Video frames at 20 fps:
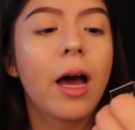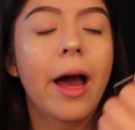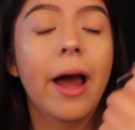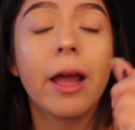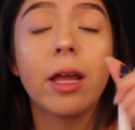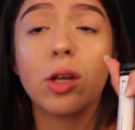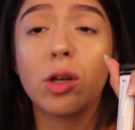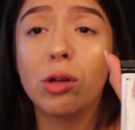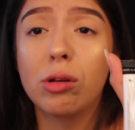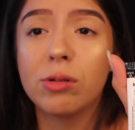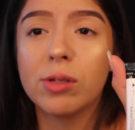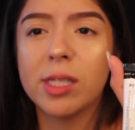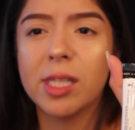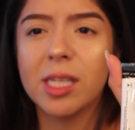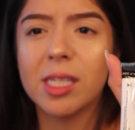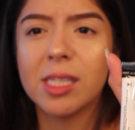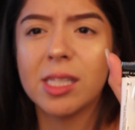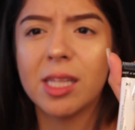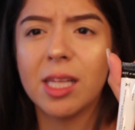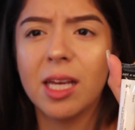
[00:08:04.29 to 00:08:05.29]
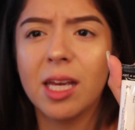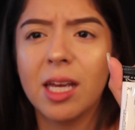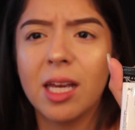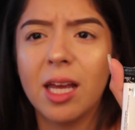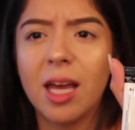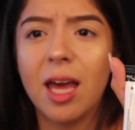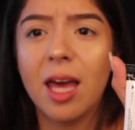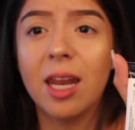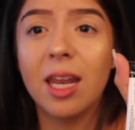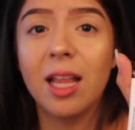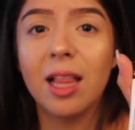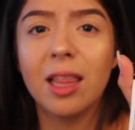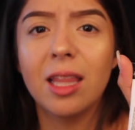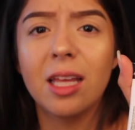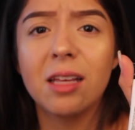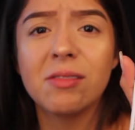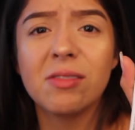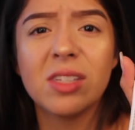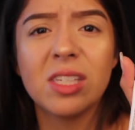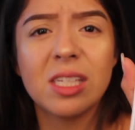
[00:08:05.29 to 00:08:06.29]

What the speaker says: I use this thing and it leaves